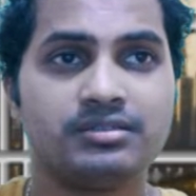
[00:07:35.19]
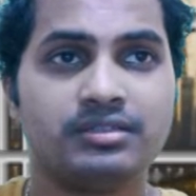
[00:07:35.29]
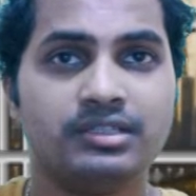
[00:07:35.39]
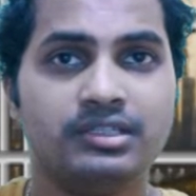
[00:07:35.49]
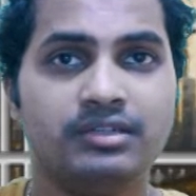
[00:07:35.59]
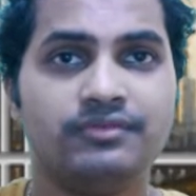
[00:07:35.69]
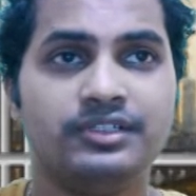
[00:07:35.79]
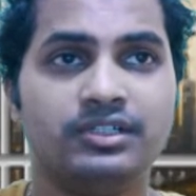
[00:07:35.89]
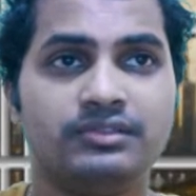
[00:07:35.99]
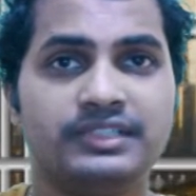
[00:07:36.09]
phobias,
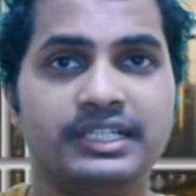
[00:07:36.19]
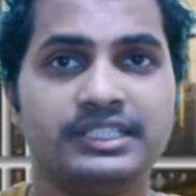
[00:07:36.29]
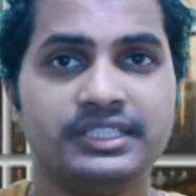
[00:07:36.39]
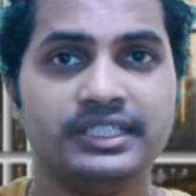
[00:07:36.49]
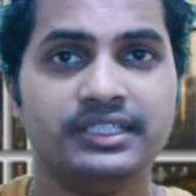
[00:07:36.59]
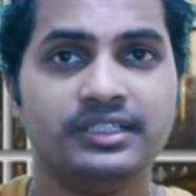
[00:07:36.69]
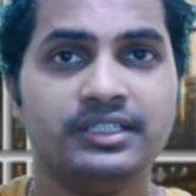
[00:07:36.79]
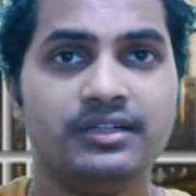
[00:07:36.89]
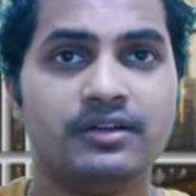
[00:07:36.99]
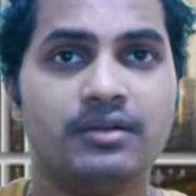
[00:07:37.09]
the fear
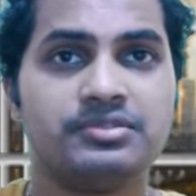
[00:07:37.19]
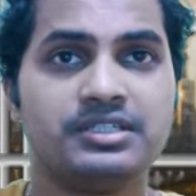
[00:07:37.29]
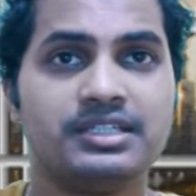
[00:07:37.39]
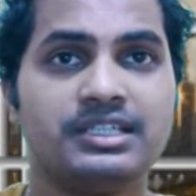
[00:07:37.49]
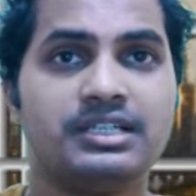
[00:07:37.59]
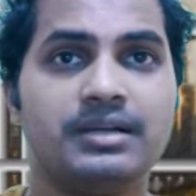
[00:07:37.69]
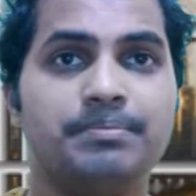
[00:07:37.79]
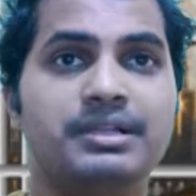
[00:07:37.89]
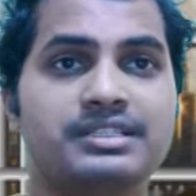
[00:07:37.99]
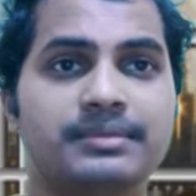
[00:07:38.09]
of anything,
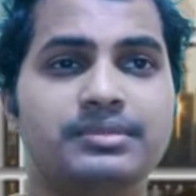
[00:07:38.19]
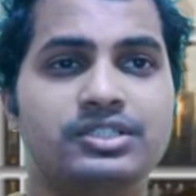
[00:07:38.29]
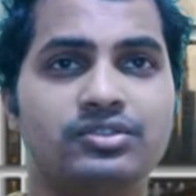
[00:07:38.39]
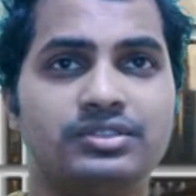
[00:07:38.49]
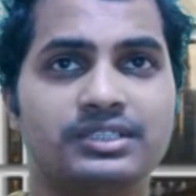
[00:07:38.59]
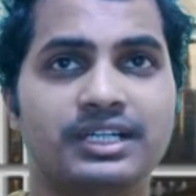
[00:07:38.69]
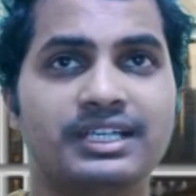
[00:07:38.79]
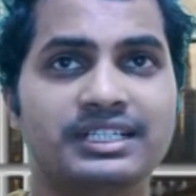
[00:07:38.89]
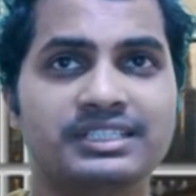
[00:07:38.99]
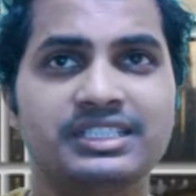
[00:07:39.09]
obsession
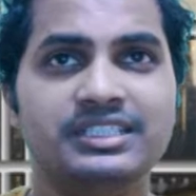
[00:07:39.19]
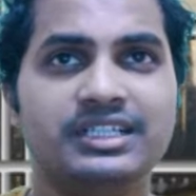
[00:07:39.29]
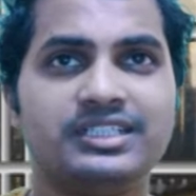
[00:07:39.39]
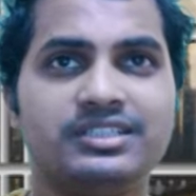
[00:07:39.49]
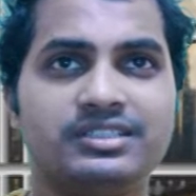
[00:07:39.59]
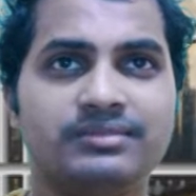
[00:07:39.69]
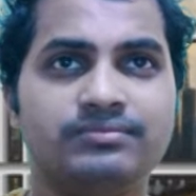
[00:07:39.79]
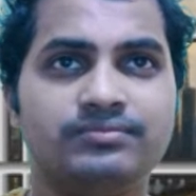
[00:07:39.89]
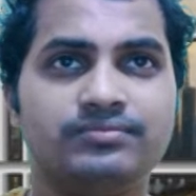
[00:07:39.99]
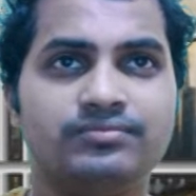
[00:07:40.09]
compulsive disorder.
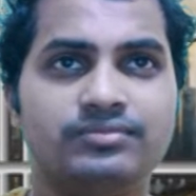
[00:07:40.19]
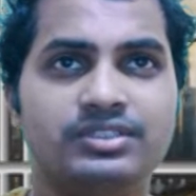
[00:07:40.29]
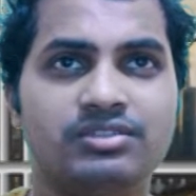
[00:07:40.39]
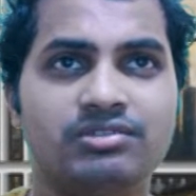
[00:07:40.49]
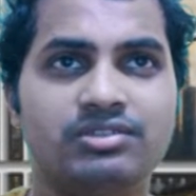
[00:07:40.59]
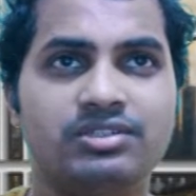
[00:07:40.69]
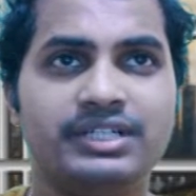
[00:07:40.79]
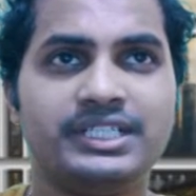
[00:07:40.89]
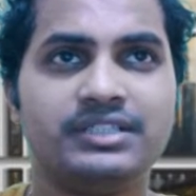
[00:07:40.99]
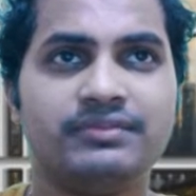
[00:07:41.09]
These are the some
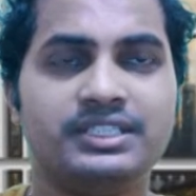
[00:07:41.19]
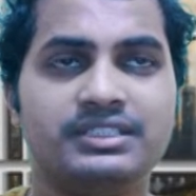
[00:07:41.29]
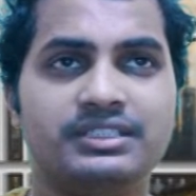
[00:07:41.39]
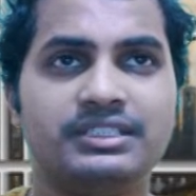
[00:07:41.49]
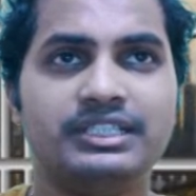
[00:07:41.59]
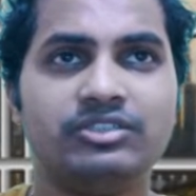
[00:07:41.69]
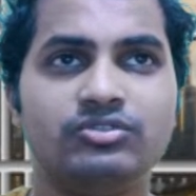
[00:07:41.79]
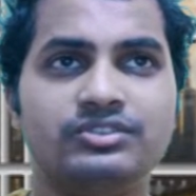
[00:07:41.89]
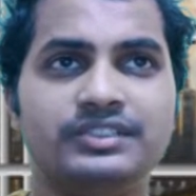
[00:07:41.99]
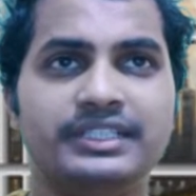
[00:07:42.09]

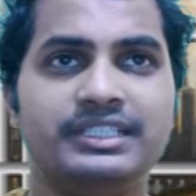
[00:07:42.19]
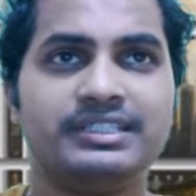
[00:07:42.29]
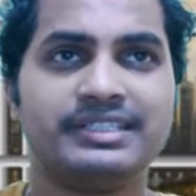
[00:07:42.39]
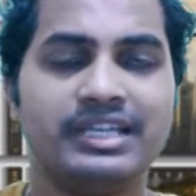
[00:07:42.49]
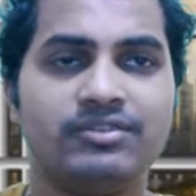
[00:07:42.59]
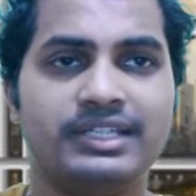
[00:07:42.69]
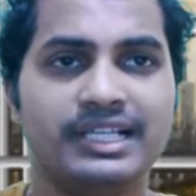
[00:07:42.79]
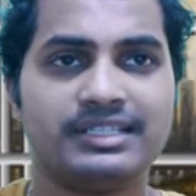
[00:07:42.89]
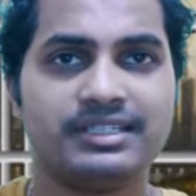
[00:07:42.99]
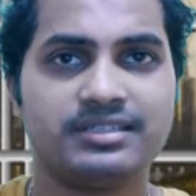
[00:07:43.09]
treated which includes
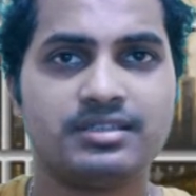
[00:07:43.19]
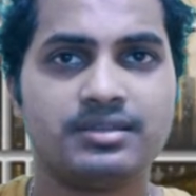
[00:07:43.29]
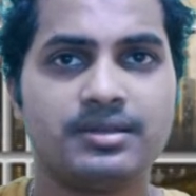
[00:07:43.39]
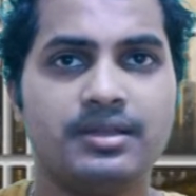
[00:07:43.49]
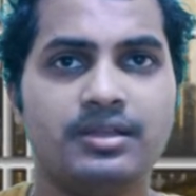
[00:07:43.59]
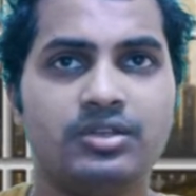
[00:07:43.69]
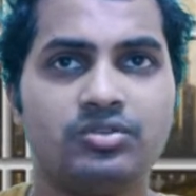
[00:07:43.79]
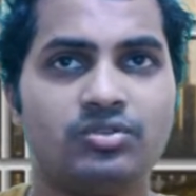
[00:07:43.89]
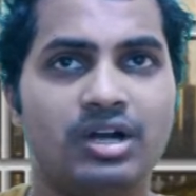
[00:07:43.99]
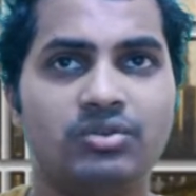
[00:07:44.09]
in the
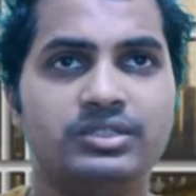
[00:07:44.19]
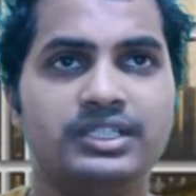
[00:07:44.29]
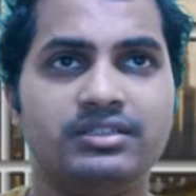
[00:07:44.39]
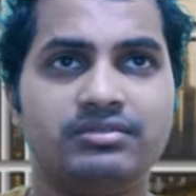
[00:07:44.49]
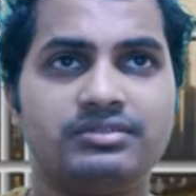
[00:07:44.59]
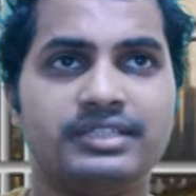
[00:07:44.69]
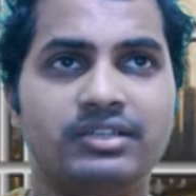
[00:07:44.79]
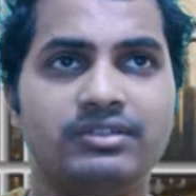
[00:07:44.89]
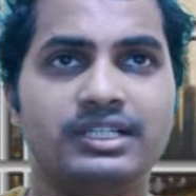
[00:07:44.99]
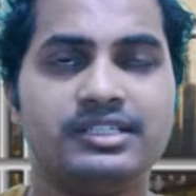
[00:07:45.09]
psychoanalysis. So
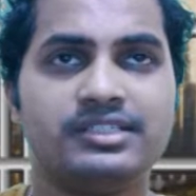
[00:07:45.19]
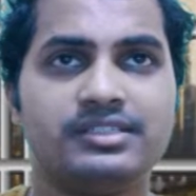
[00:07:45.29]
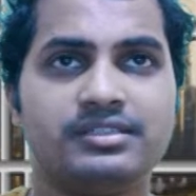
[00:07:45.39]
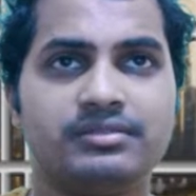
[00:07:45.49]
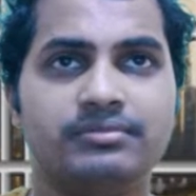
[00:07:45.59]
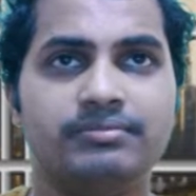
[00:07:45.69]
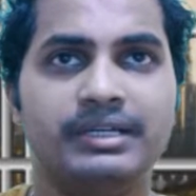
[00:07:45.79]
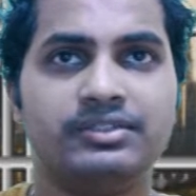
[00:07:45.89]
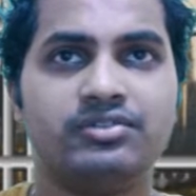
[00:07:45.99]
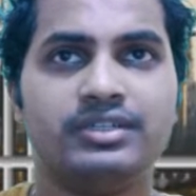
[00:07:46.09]
how their
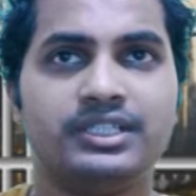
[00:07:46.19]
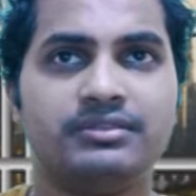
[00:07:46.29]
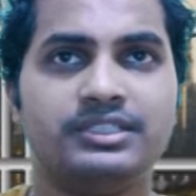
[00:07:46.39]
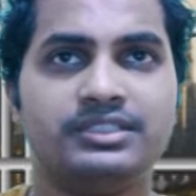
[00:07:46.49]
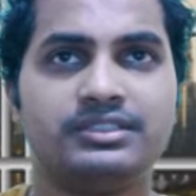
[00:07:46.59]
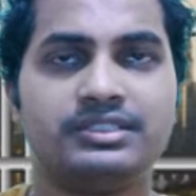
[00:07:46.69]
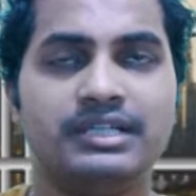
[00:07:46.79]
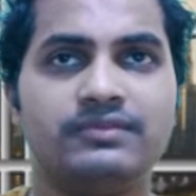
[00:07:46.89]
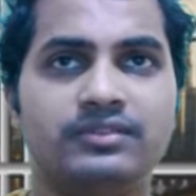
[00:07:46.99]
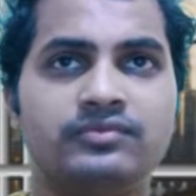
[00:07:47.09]
psychoanalysis by
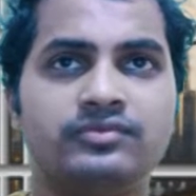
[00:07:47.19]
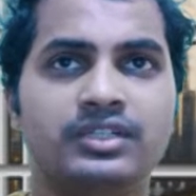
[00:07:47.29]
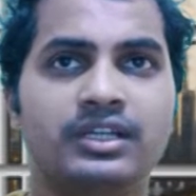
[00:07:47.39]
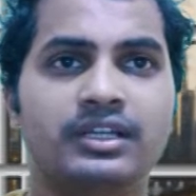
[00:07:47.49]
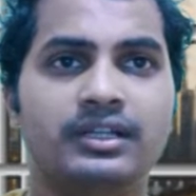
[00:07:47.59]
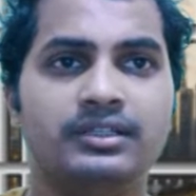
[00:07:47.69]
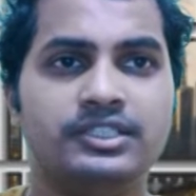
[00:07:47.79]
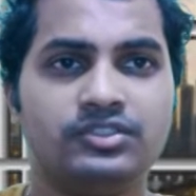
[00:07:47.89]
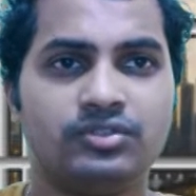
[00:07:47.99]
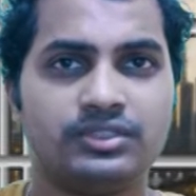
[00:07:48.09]
treated this type
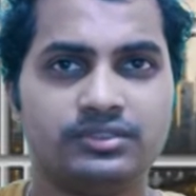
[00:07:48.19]
of